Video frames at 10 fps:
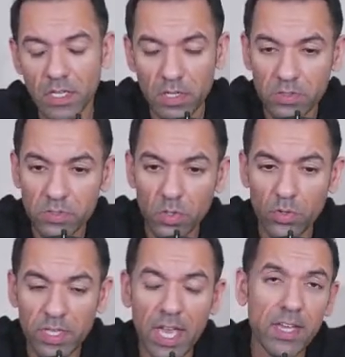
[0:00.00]
So
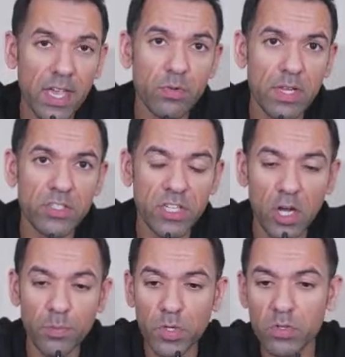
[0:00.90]
yeah, it would actually
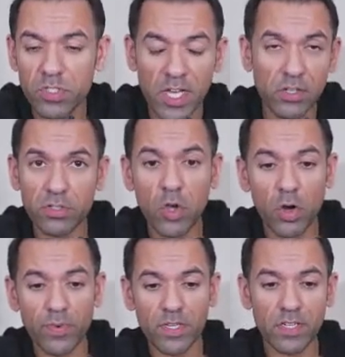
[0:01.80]
help you. Check out the
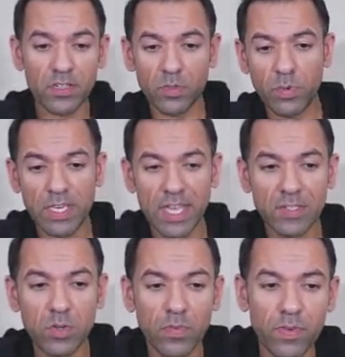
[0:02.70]
offer here, the weekend
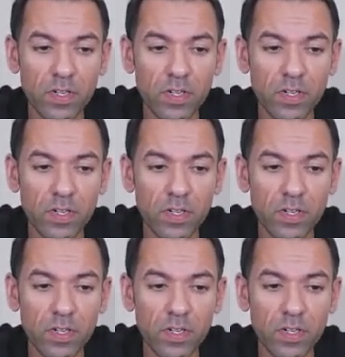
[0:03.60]
offer.